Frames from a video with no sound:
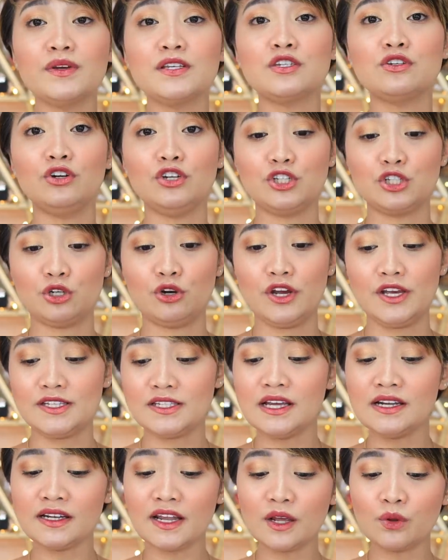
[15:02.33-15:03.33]
was your
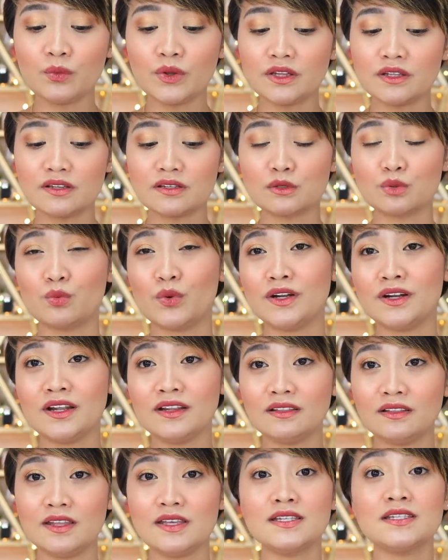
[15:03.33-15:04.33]
choice. Unlike with this one,
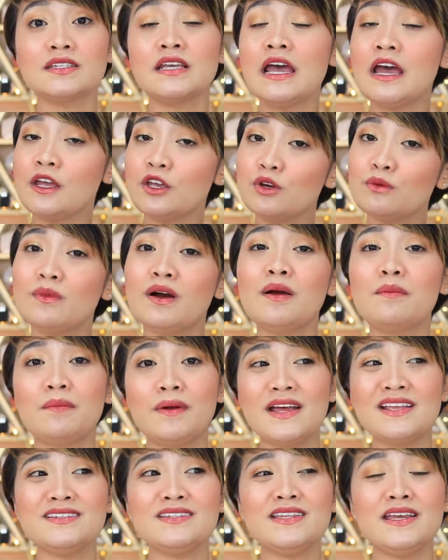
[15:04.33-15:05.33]
at least yung mga
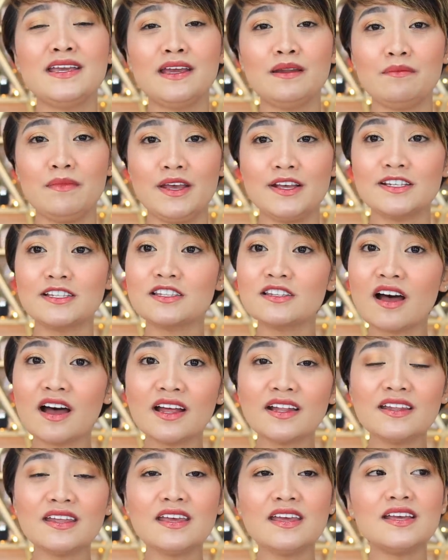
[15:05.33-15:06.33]
brands, they can make
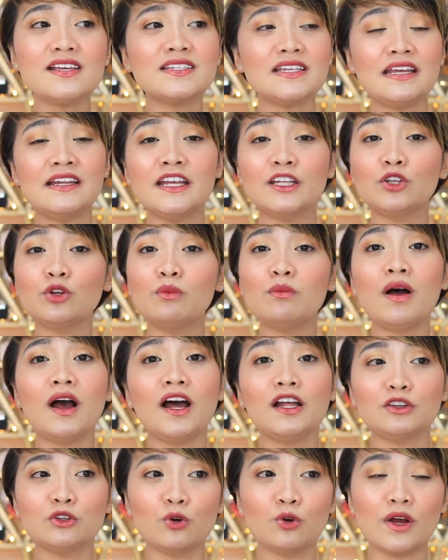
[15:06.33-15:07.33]
studies, and itong
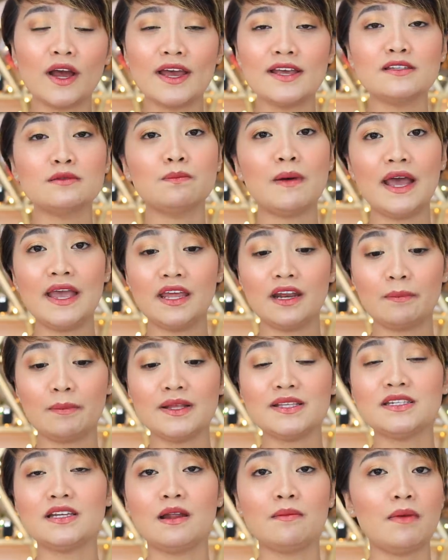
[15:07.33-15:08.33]
mga to guys,
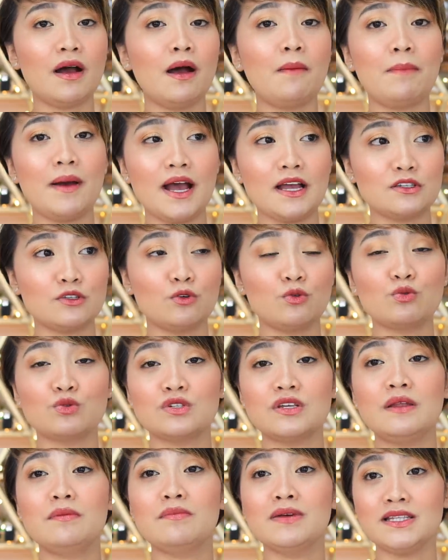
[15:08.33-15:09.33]
pahirapan sila makapasok kung
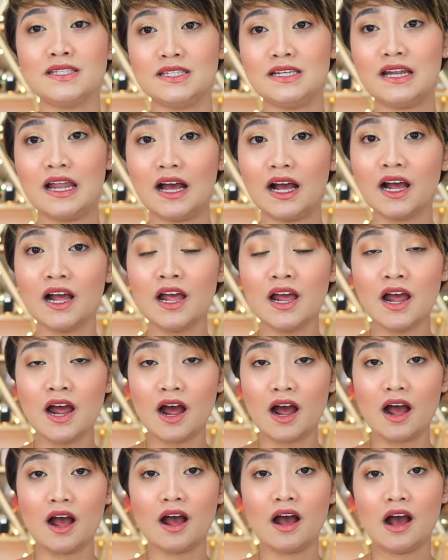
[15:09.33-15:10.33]
saan man silang
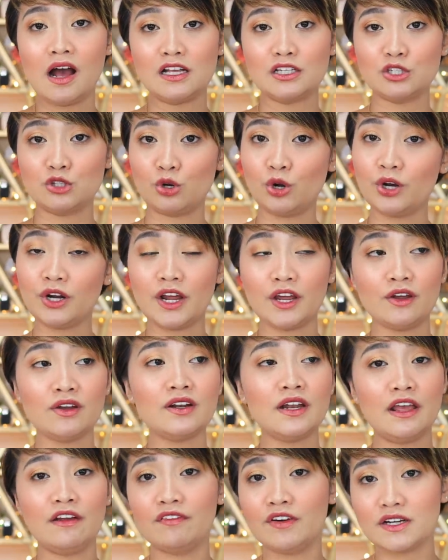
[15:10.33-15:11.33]
store
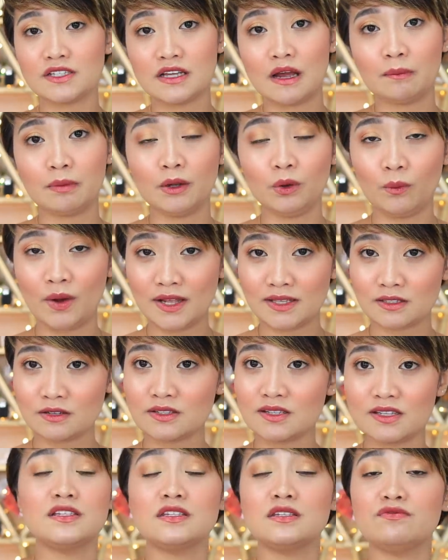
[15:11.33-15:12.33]
ngayon. Like for example,
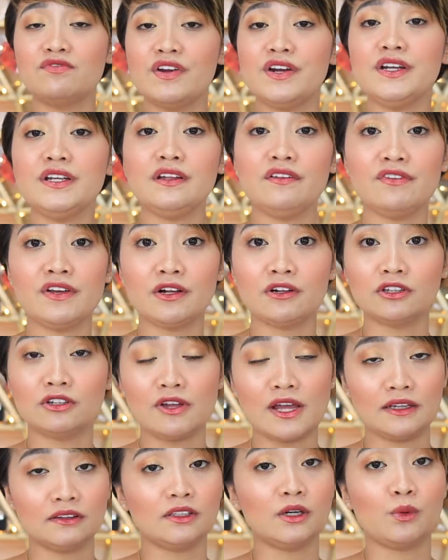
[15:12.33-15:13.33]
Watson's, it's very
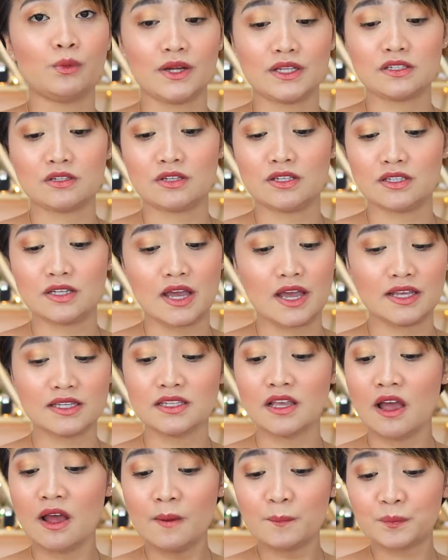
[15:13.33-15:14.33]
difficult to enter Watson's
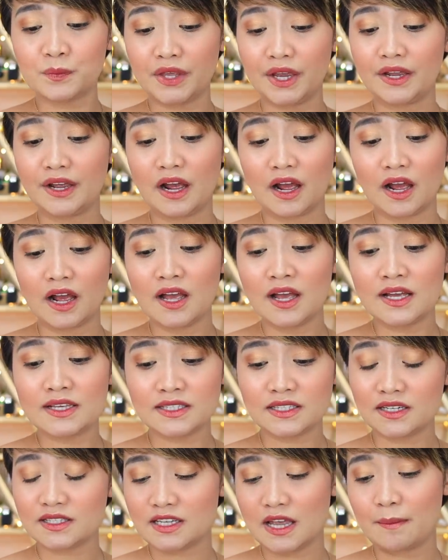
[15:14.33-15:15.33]
guys. Kaya
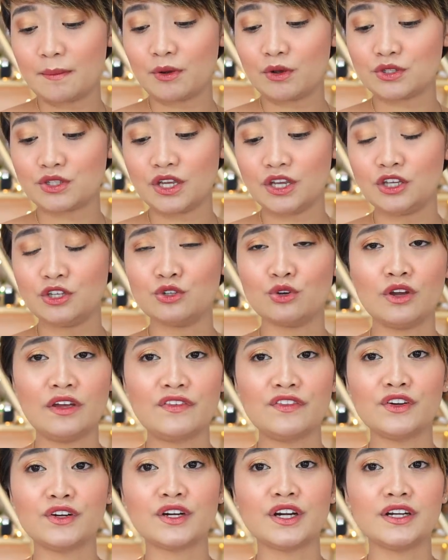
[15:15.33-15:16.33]
sinasabi ko sa inyo,
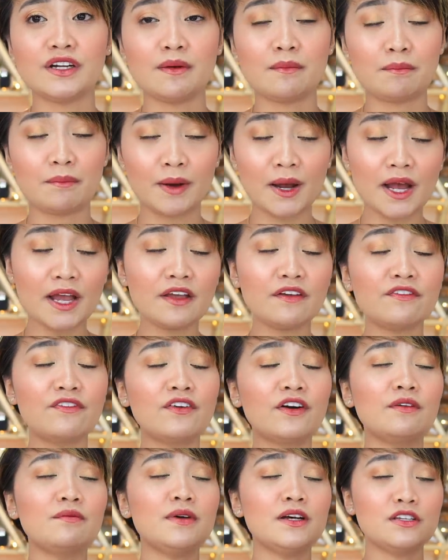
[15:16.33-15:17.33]
if you're gonna buy
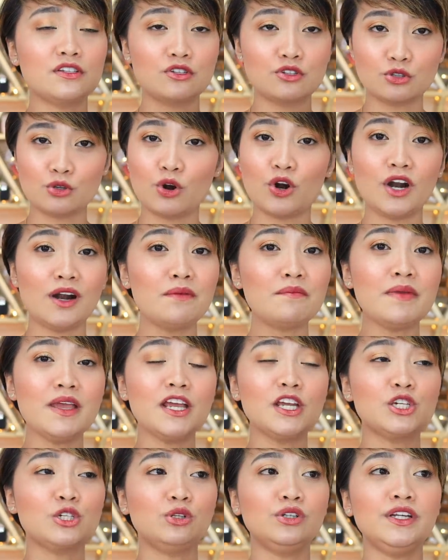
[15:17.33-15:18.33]
from a store,
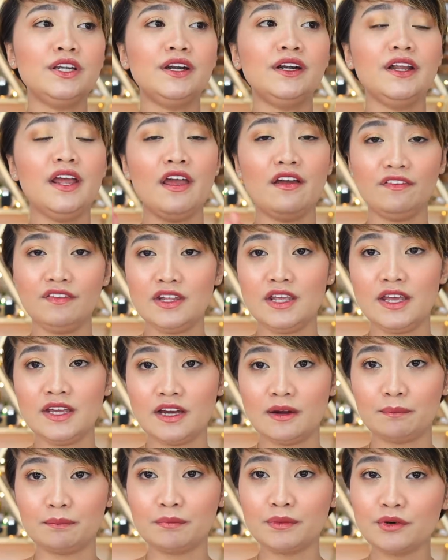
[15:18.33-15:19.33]
make sure they are
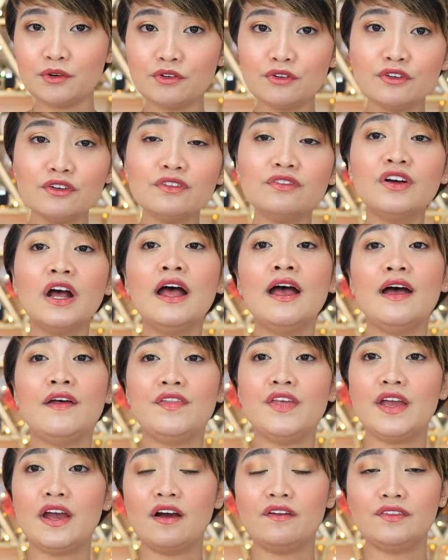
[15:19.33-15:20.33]
FDA approved,
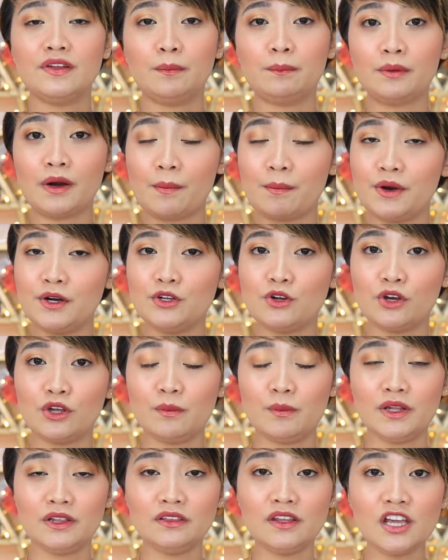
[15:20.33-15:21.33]
they have the proper
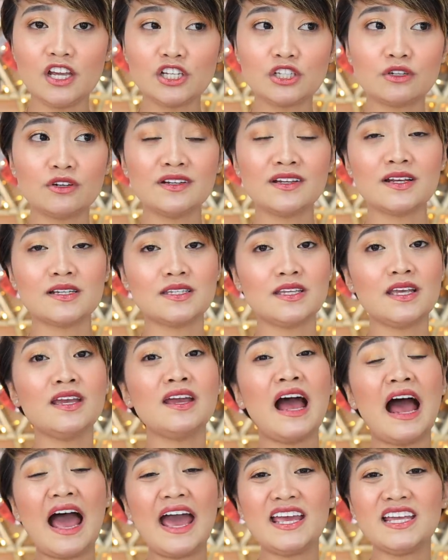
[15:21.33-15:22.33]
documentation, kasi
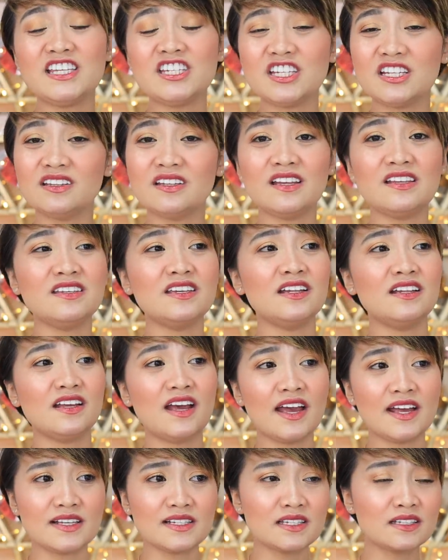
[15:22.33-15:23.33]
hygiene din yan
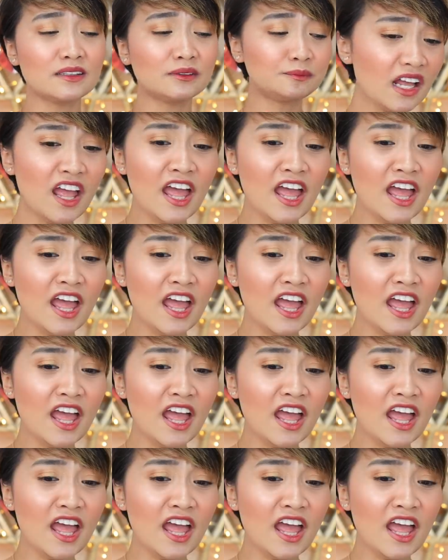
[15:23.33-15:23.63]
guys.